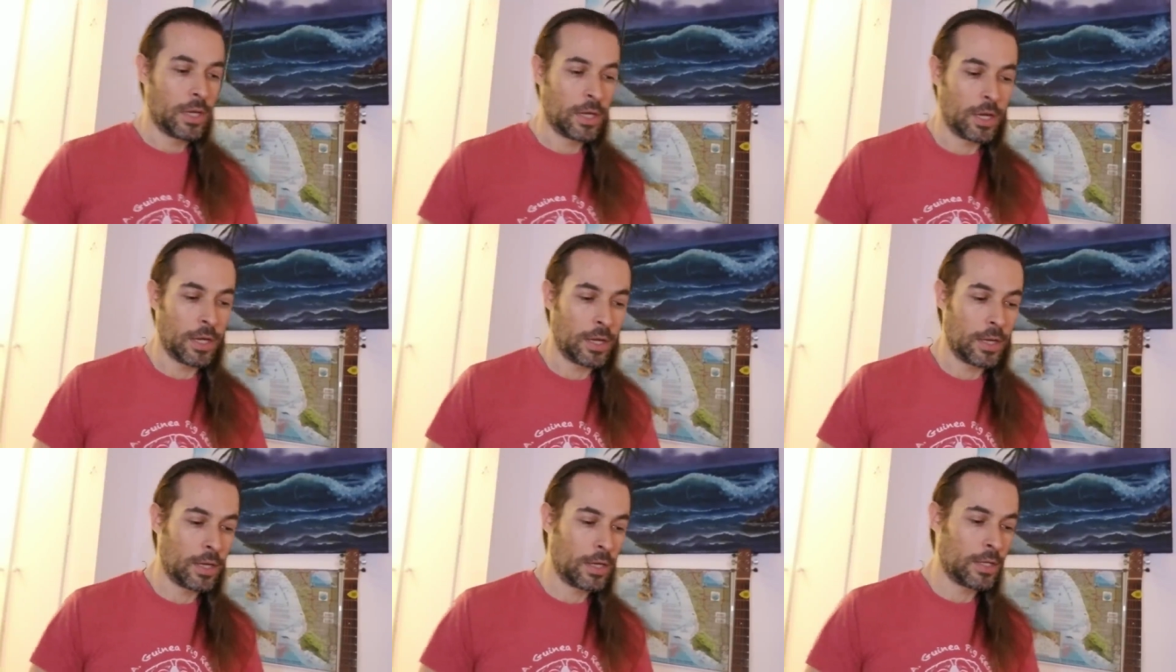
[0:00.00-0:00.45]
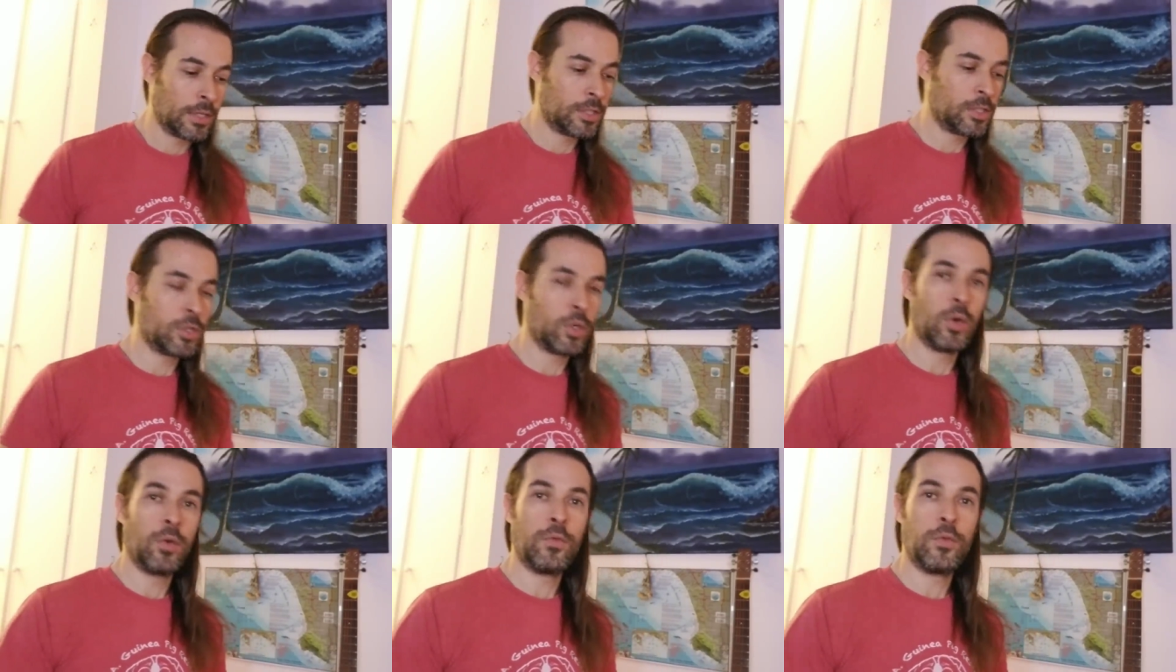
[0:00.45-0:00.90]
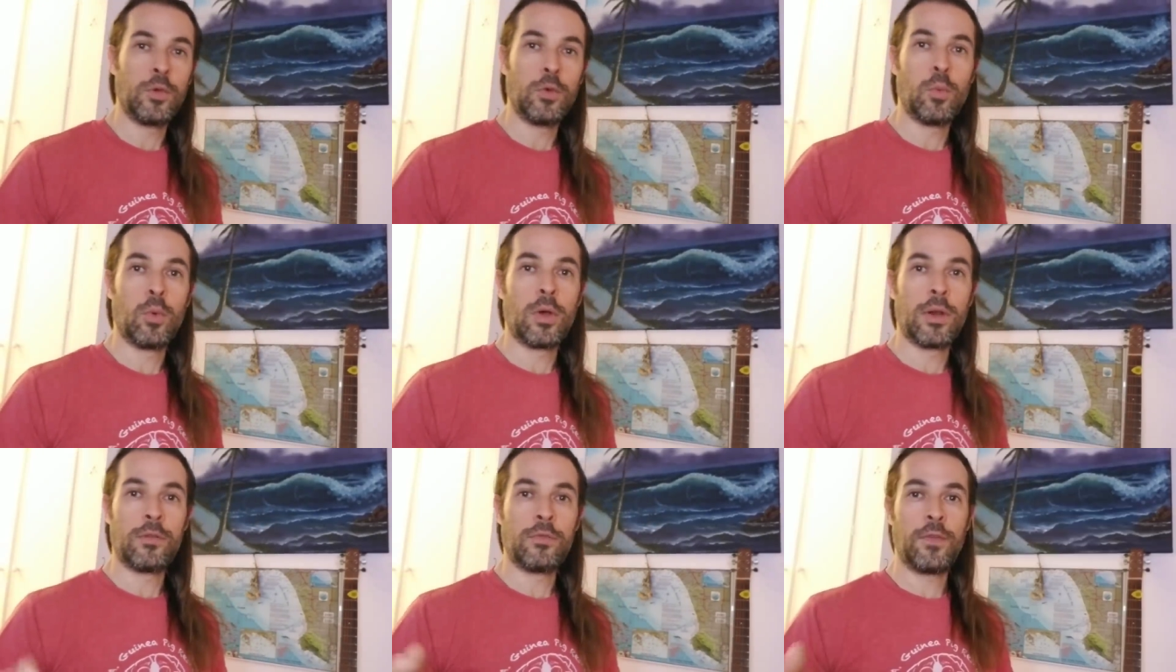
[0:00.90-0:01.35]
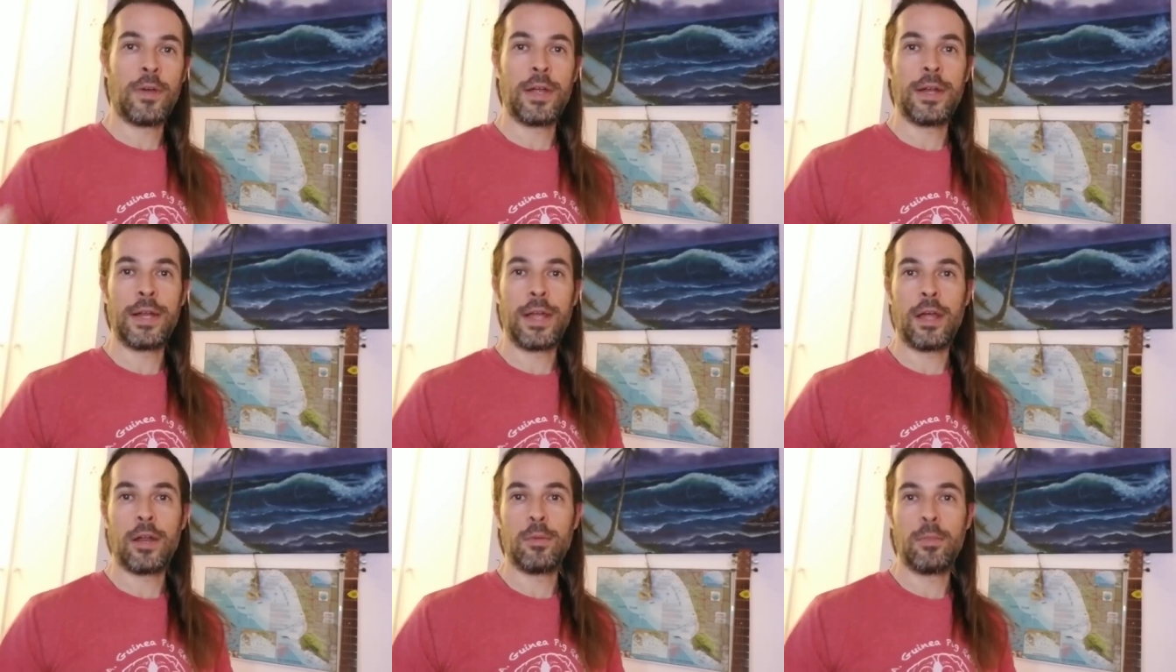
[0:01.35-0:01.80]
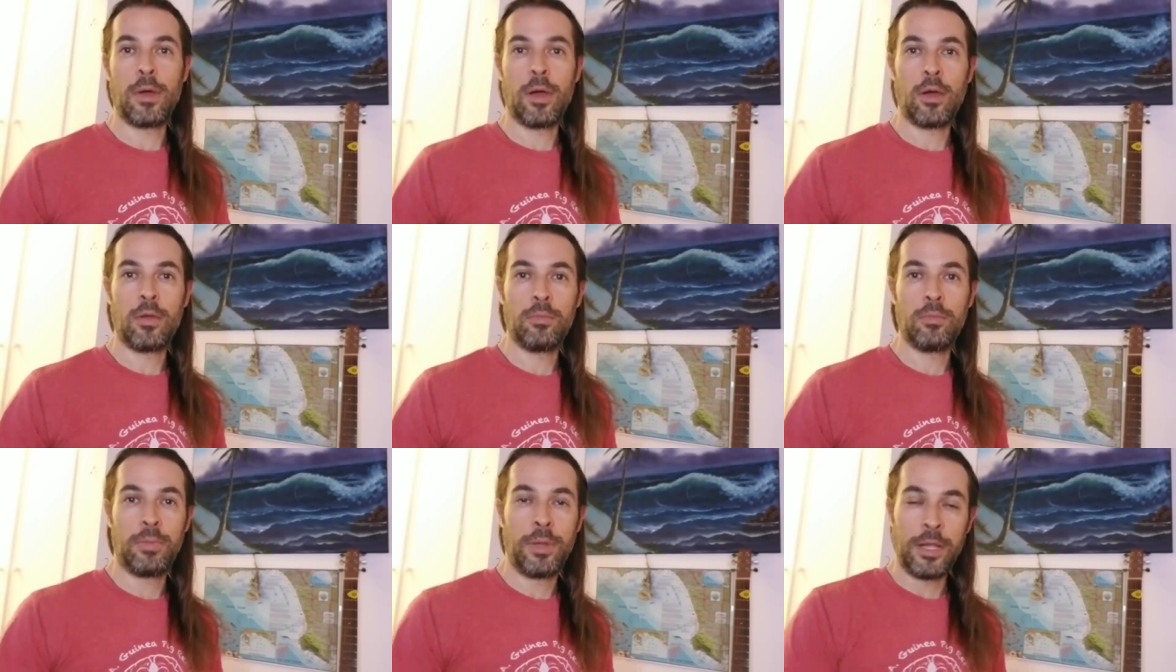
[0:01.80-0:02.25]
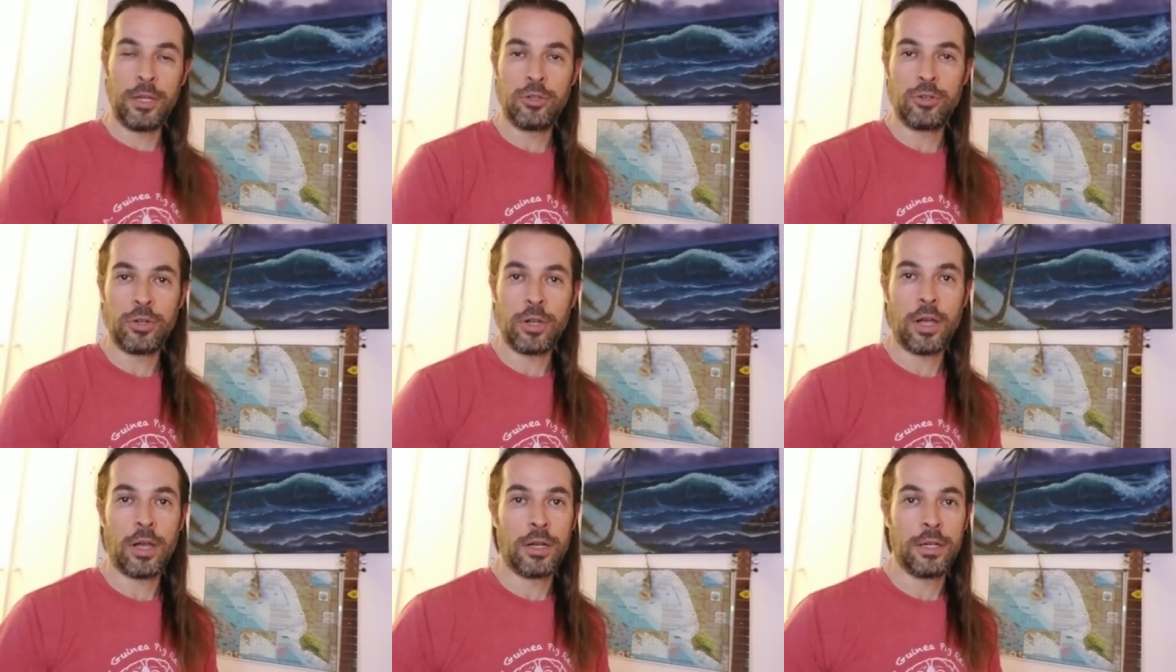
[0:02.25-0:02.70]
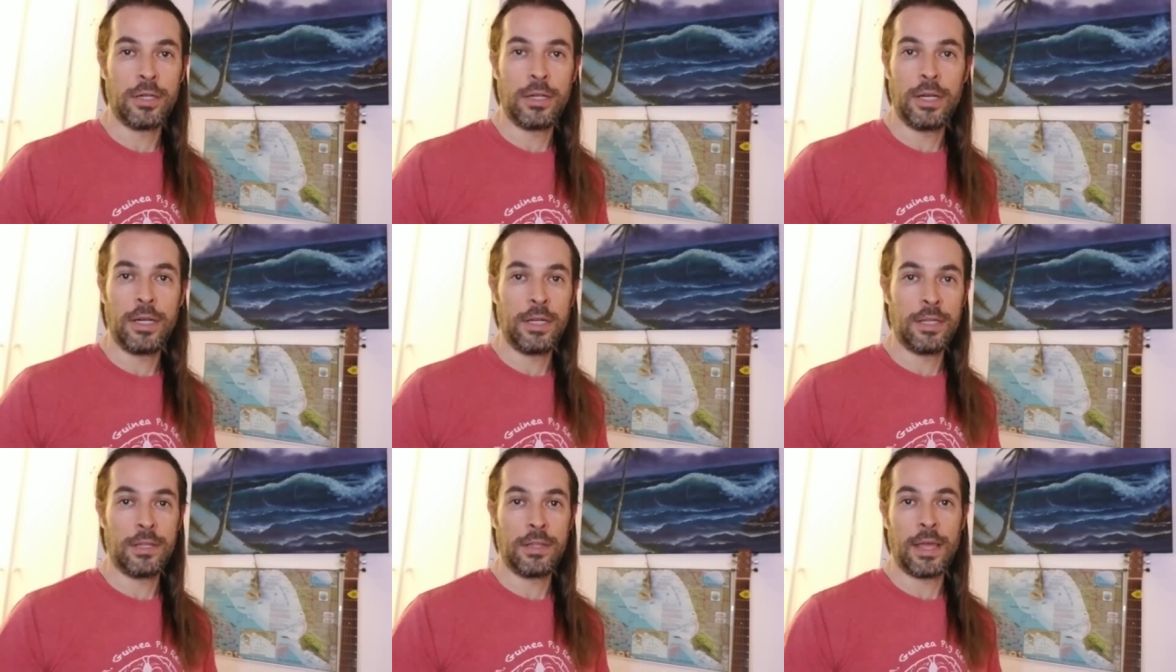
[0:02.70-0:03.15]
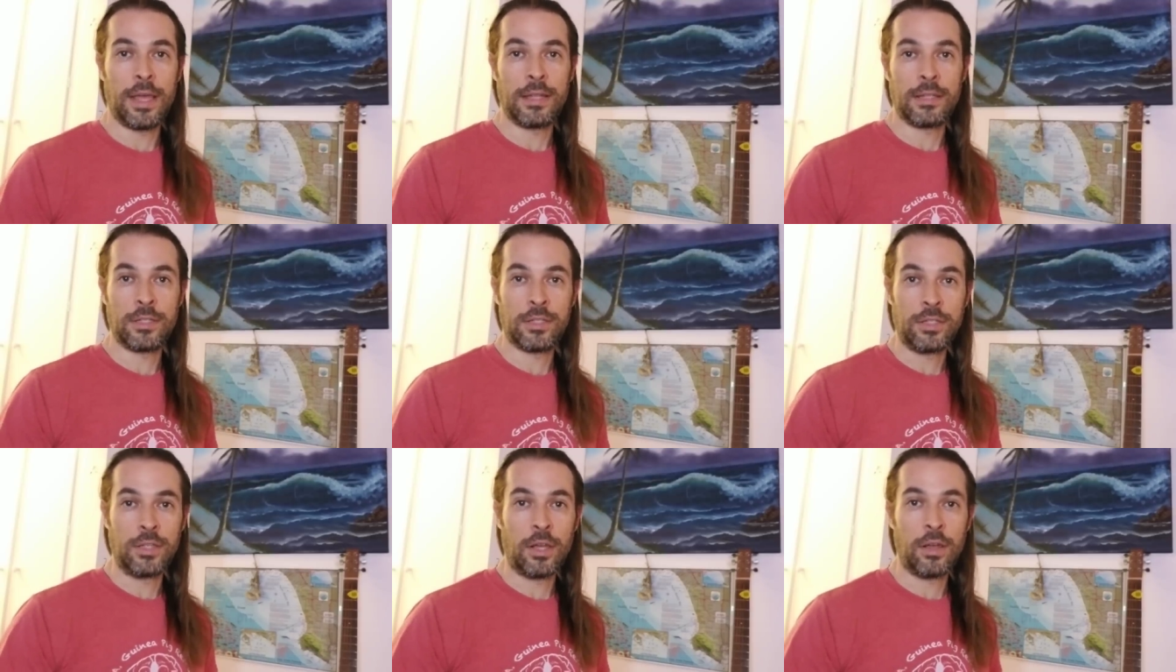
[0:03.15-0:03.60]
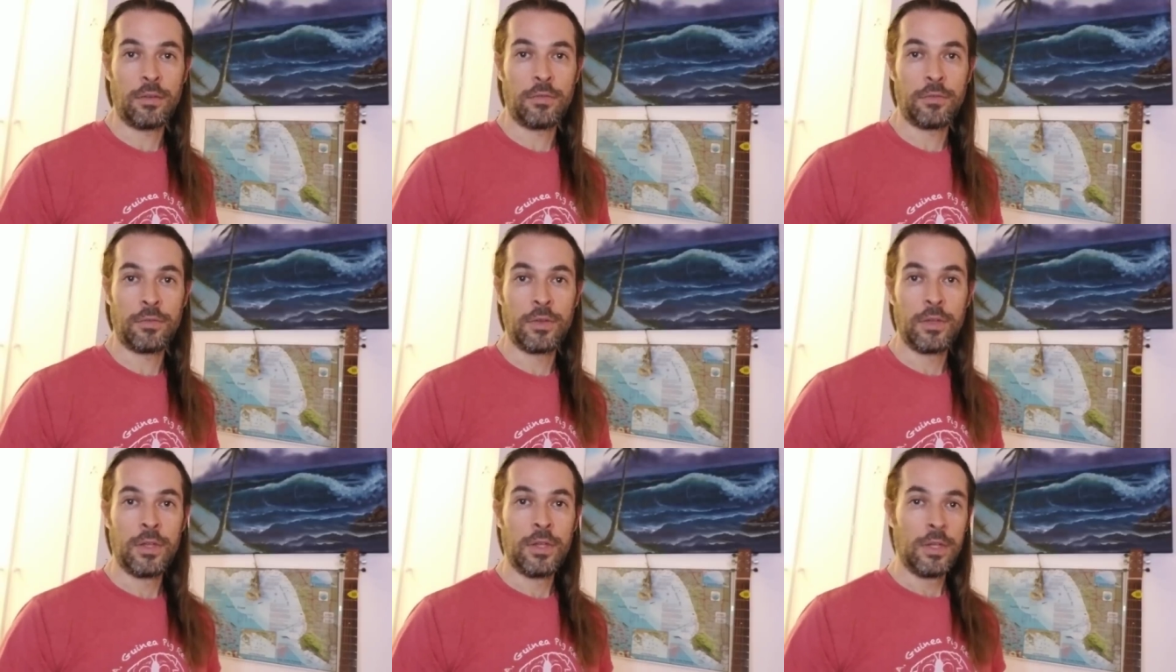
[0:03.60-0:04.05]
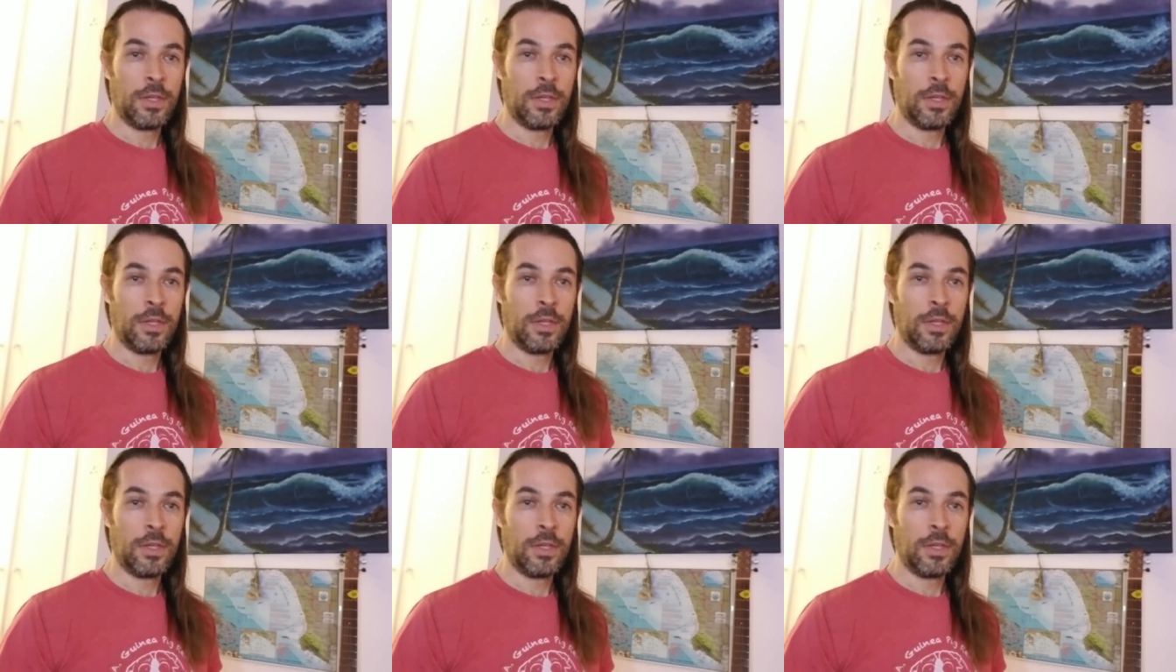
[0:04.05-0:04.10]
Uh, so if you want to find out about Patreon and any of that stuff,